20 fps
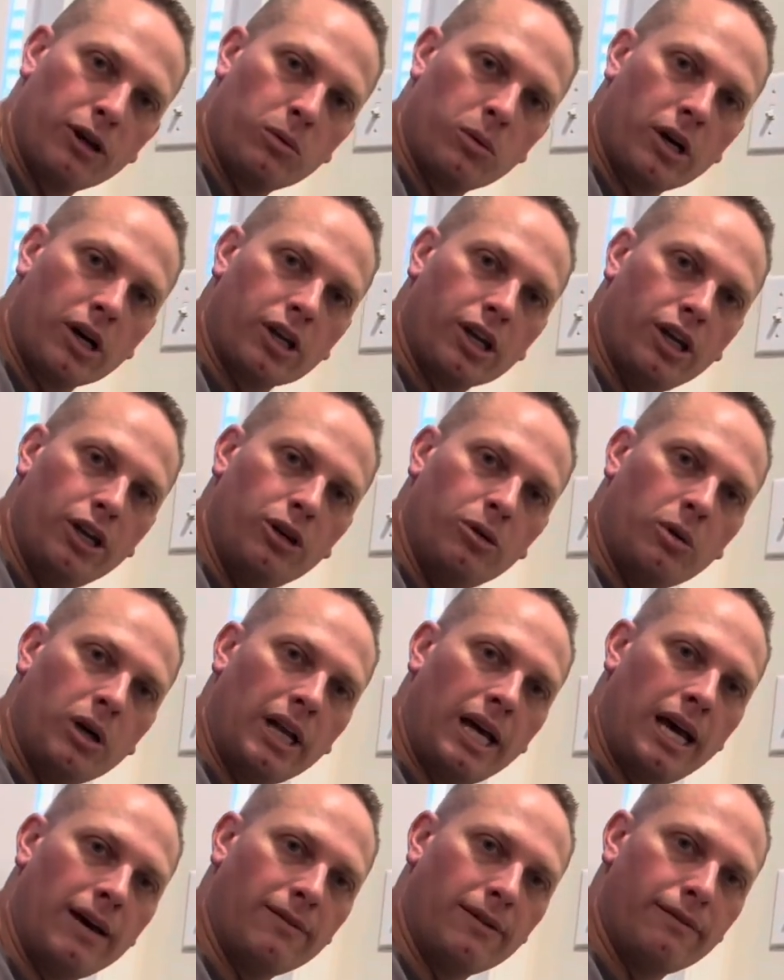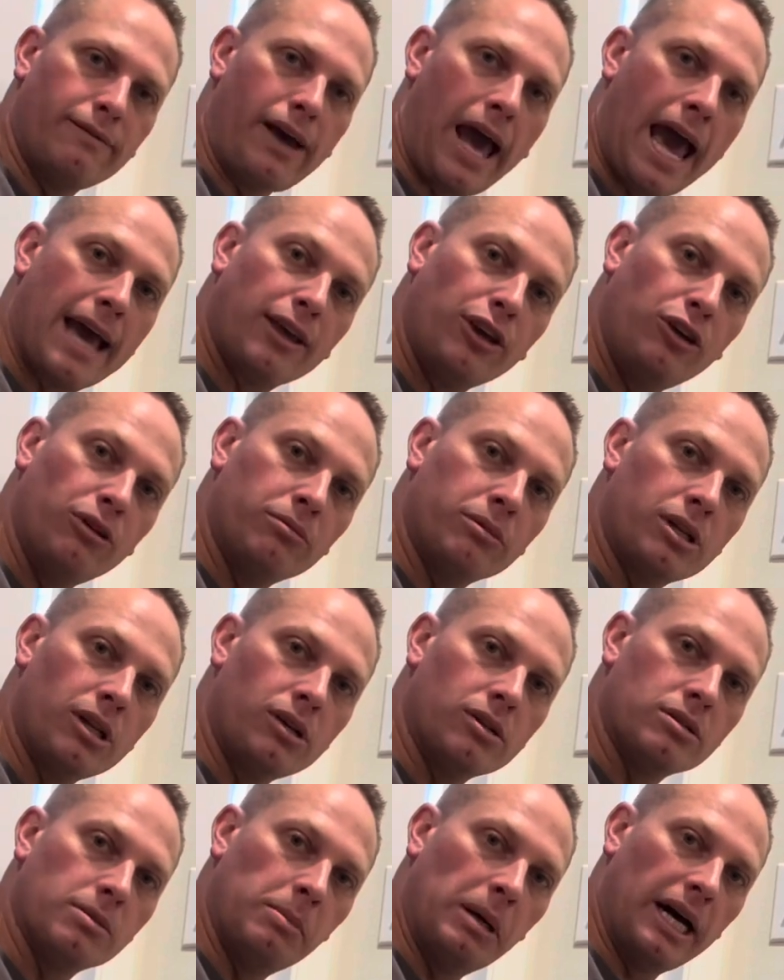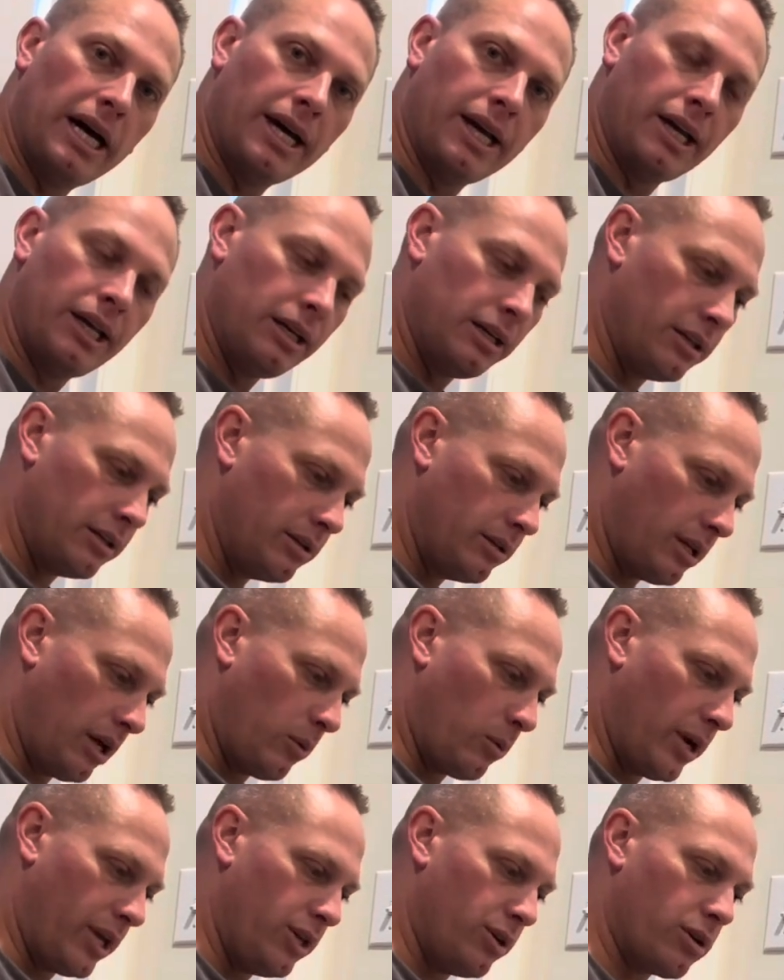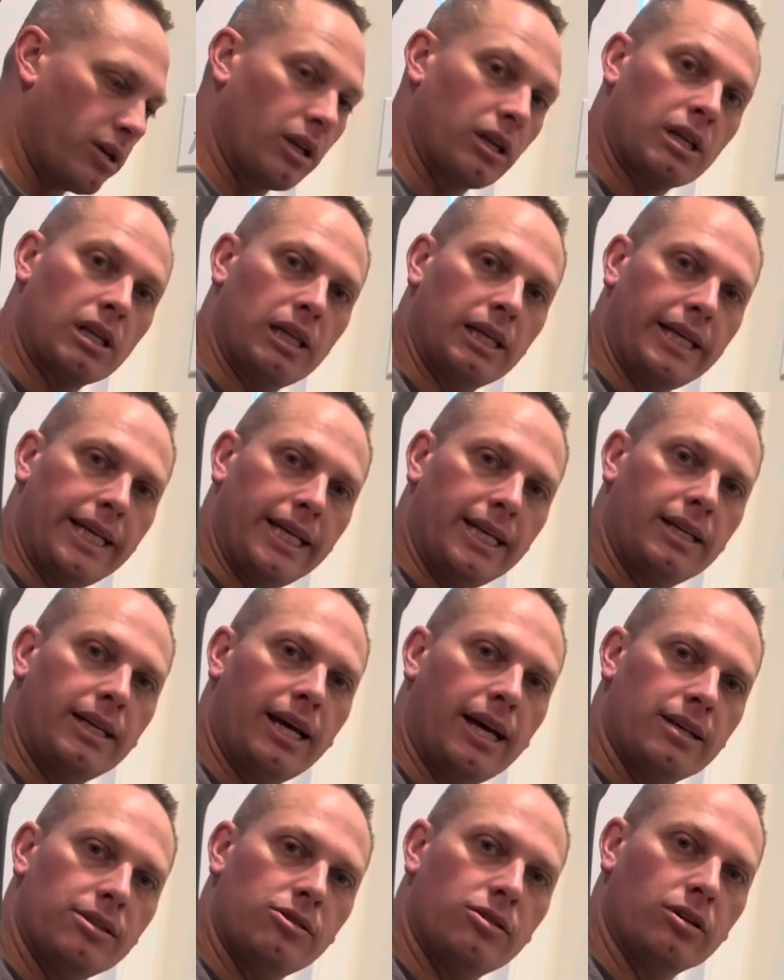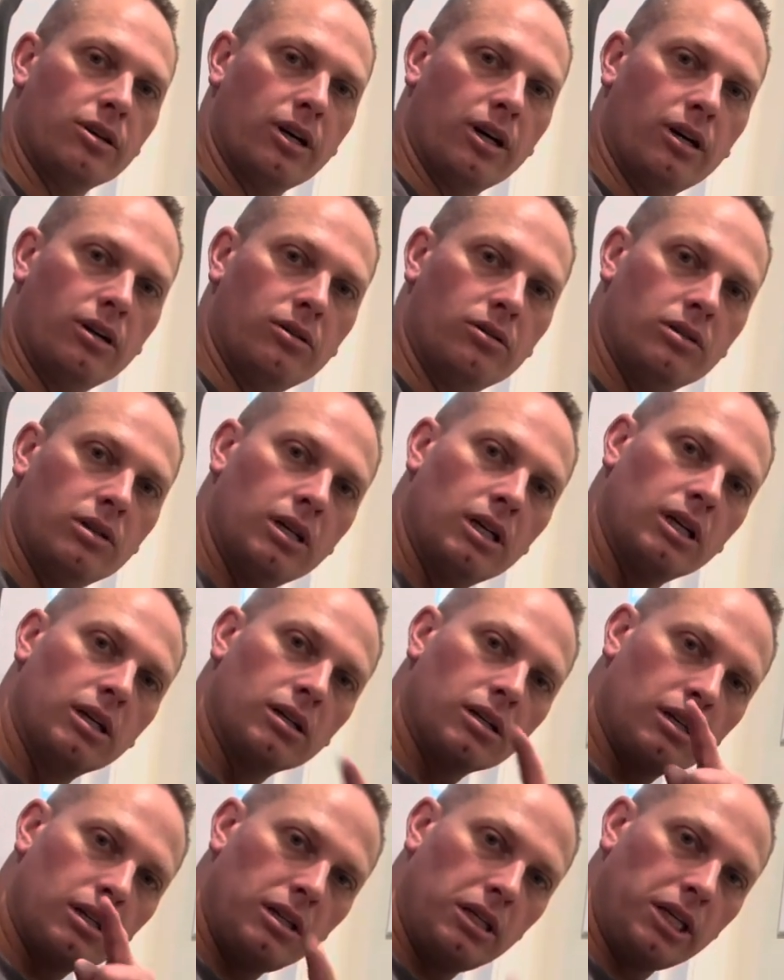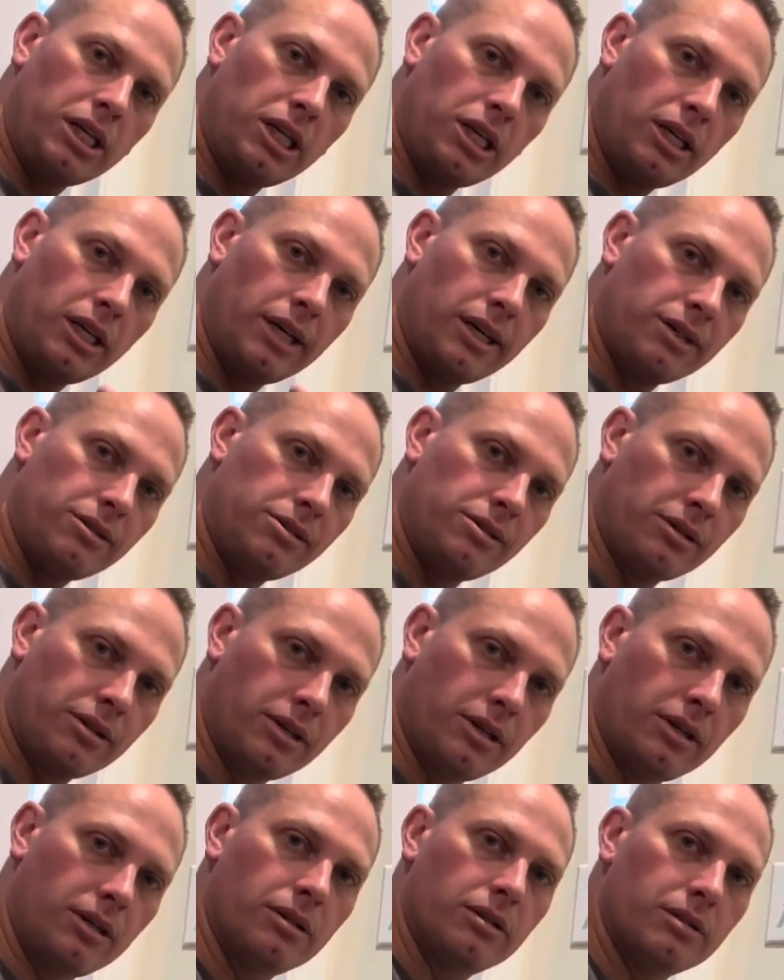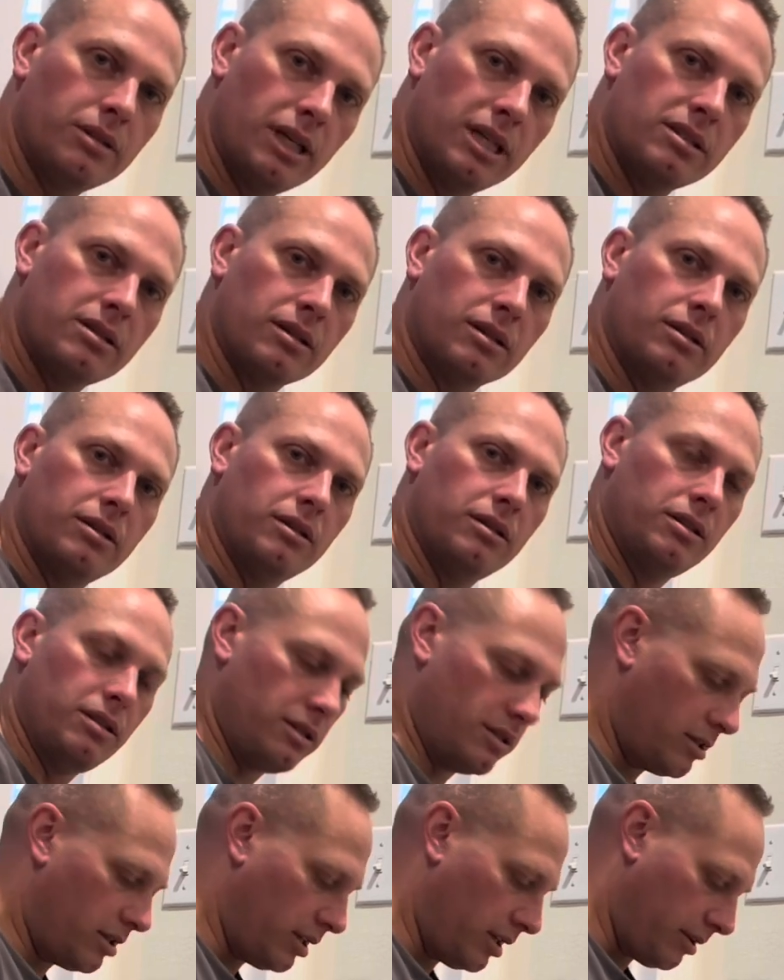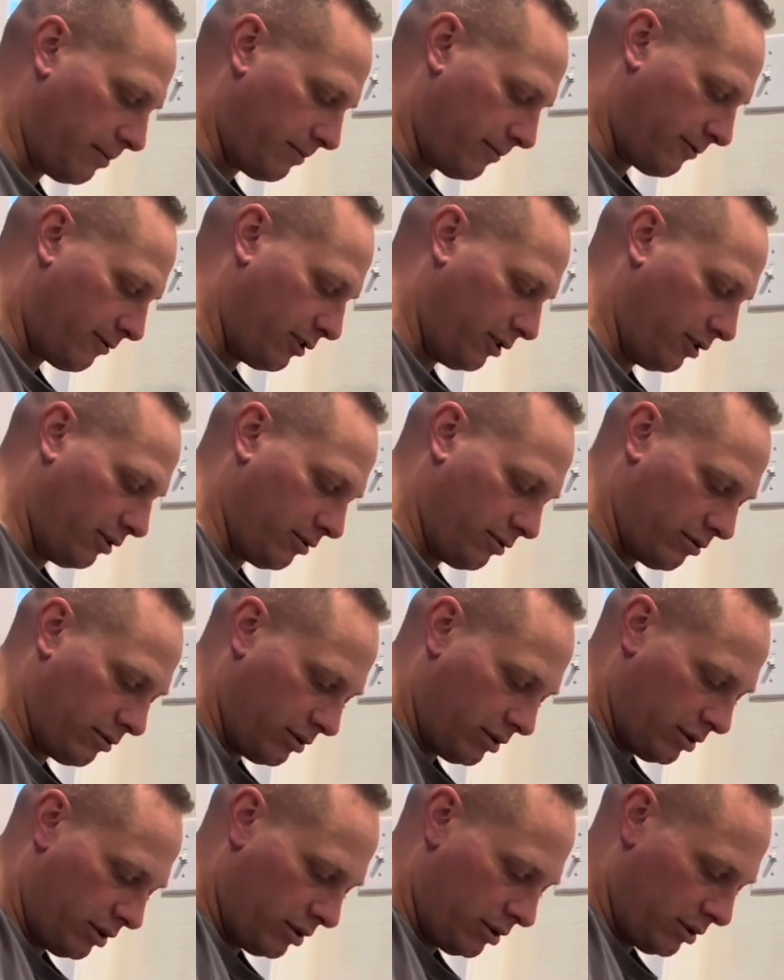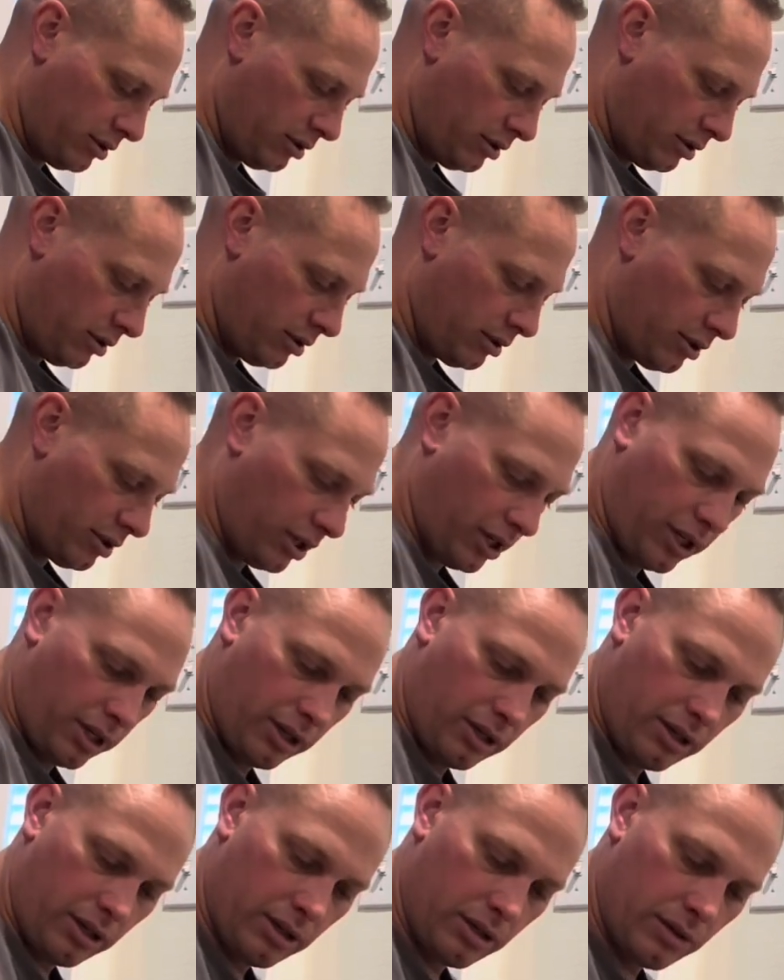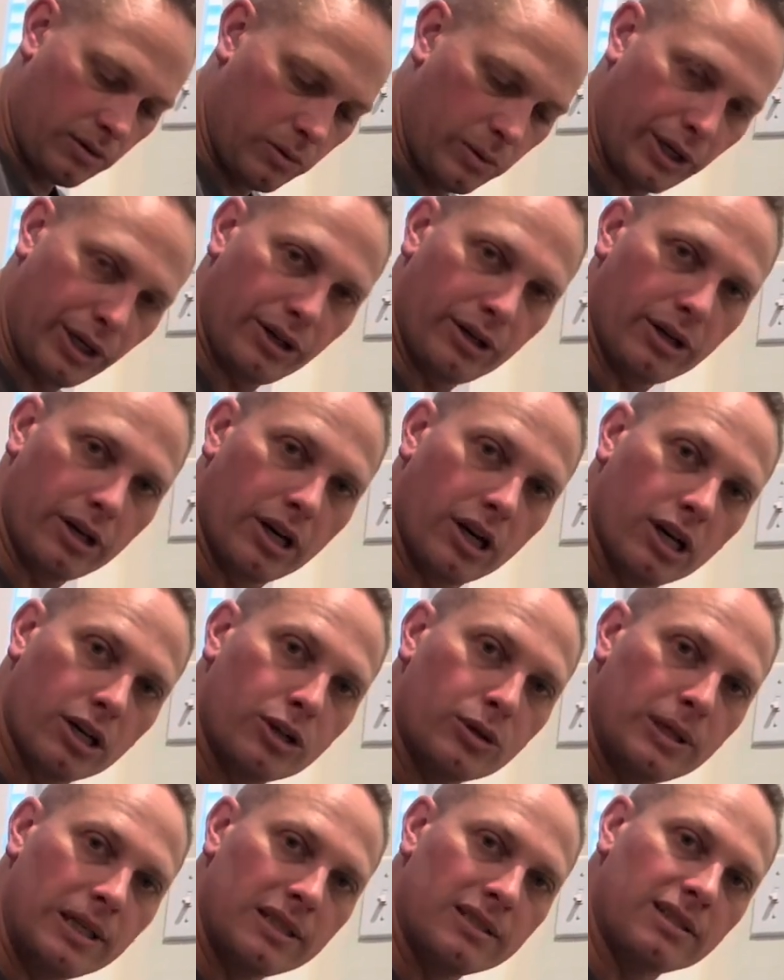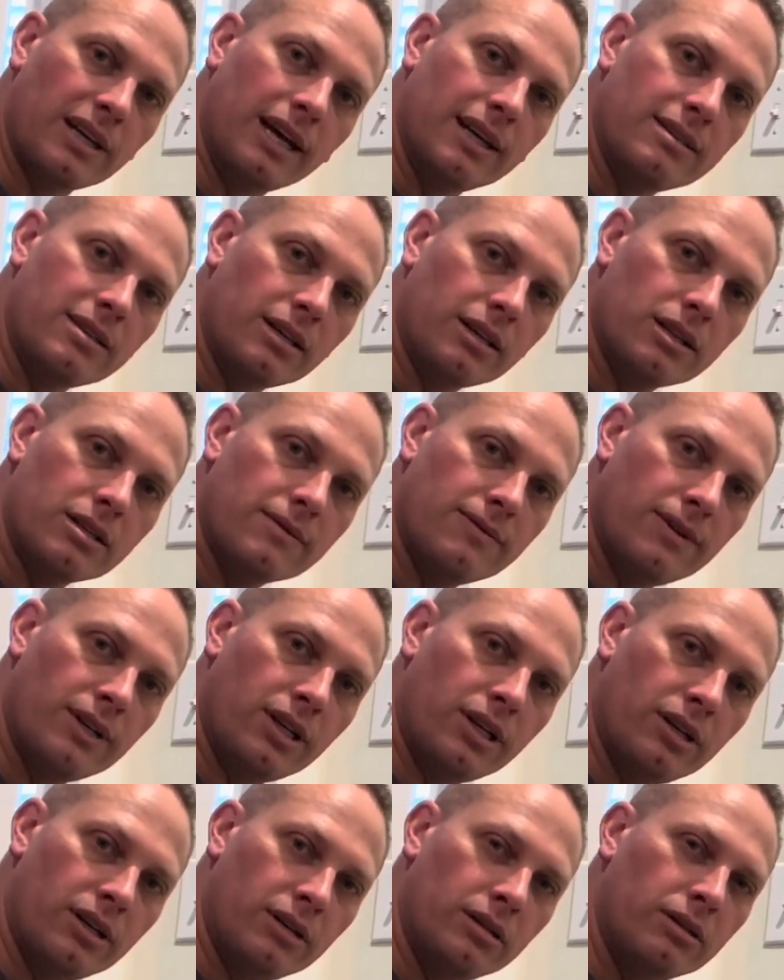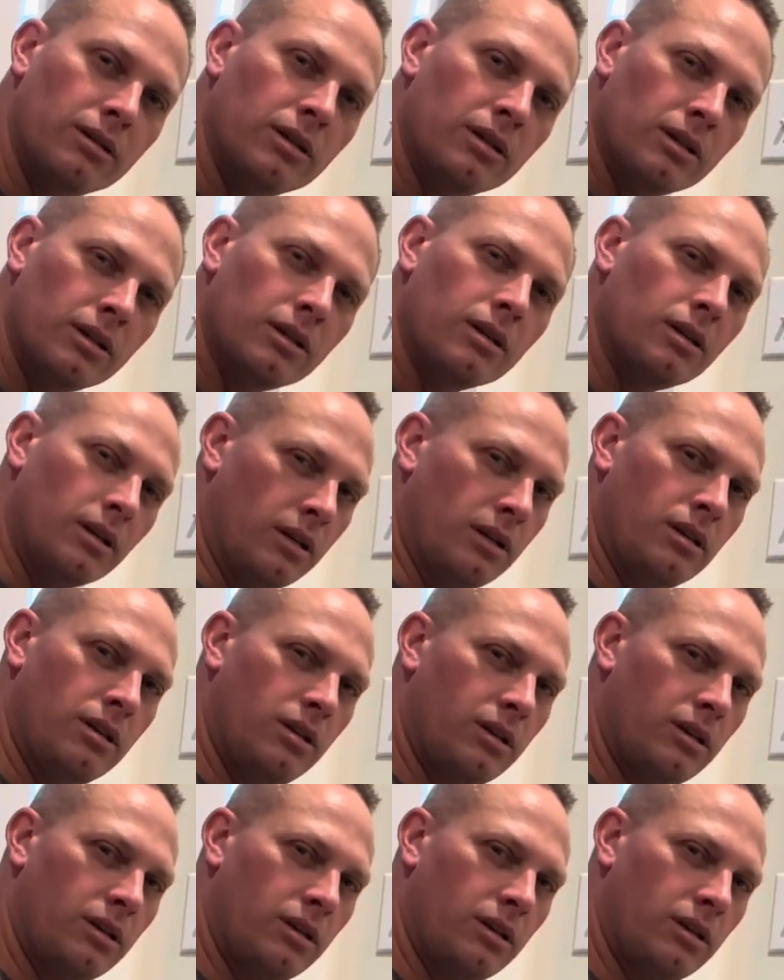working, you want to have a vacuum close by. That way you can clean as you go. Clean as you go. That's a good tip for you. Okay? When you're criticizing this video, you